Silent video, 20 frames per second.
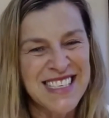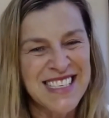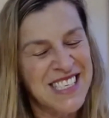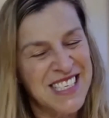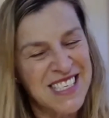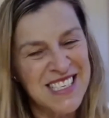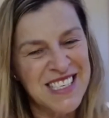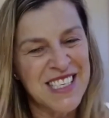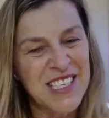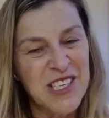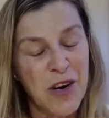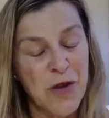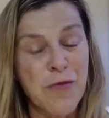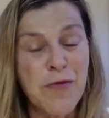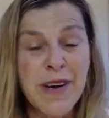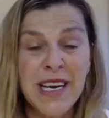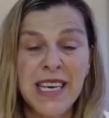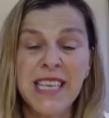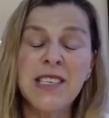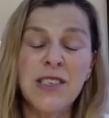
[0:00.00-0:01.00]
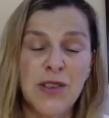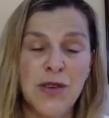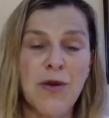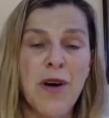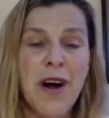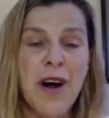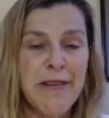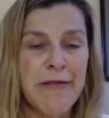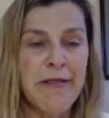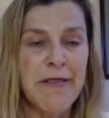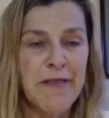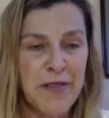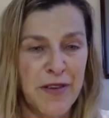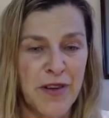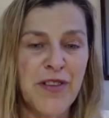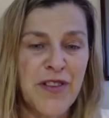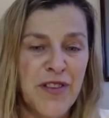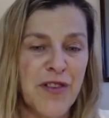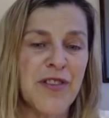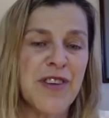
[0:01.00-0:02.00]
just, really try to
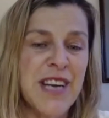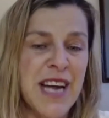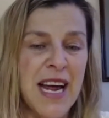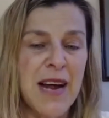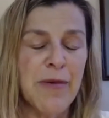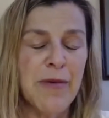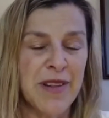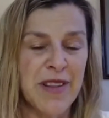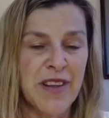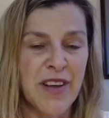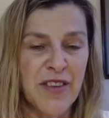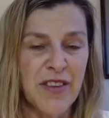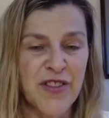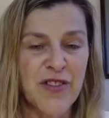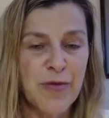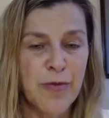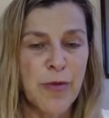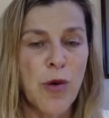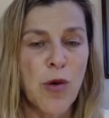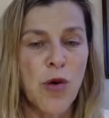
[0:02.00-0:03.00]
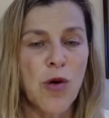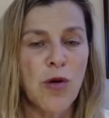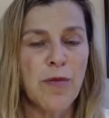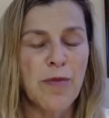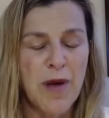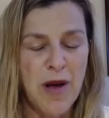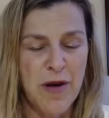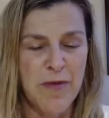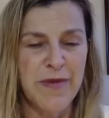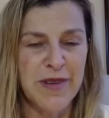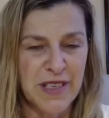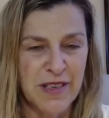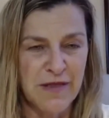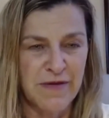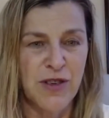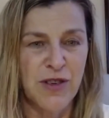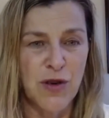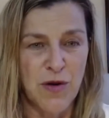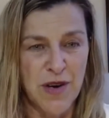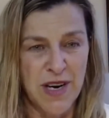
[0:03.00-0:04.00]
infuse your day with those small moments of
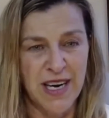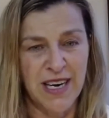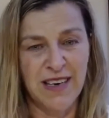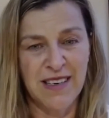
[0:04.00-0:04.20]
joy.